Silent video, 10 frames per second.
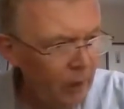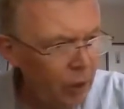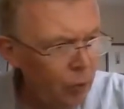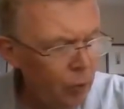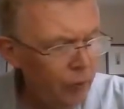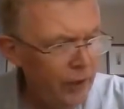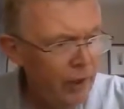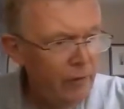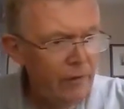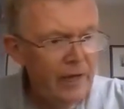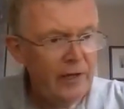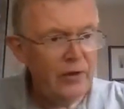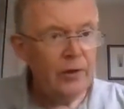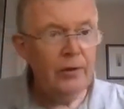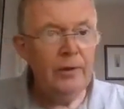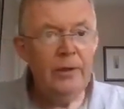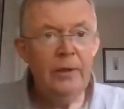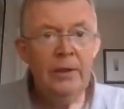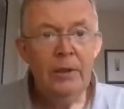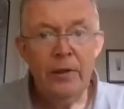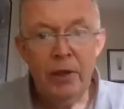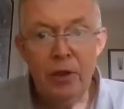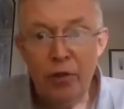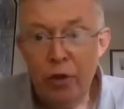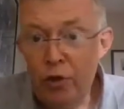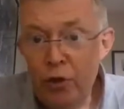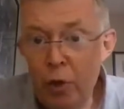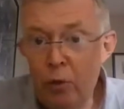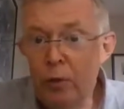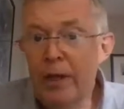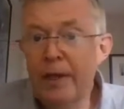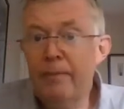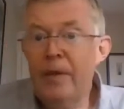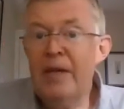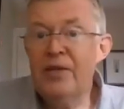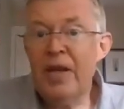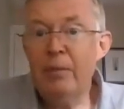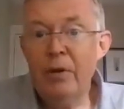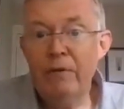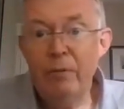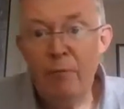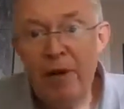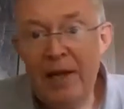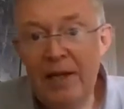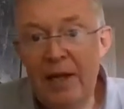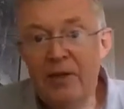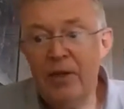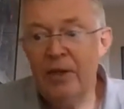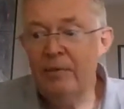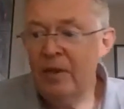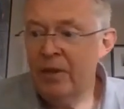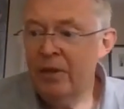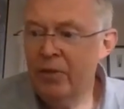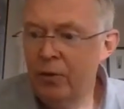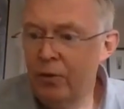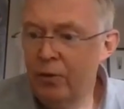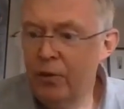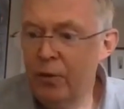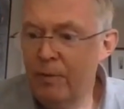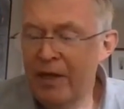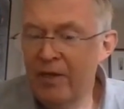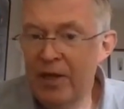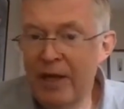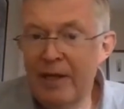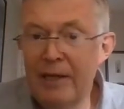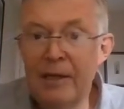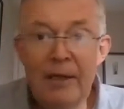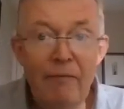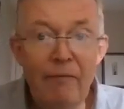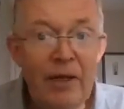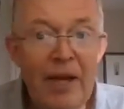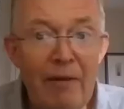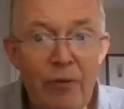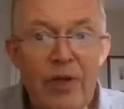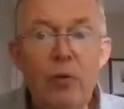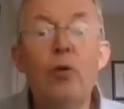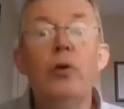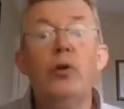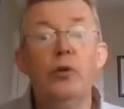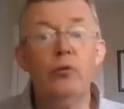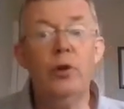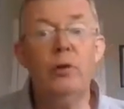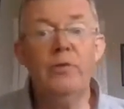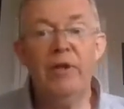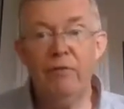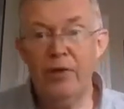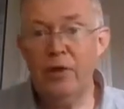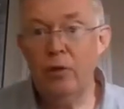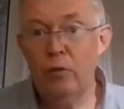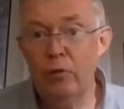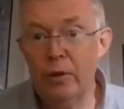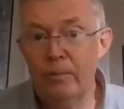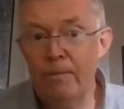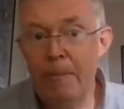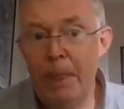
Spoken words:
You all know that they could control heat output from a radiator to maintain comfort levels in all your rooms, every single room,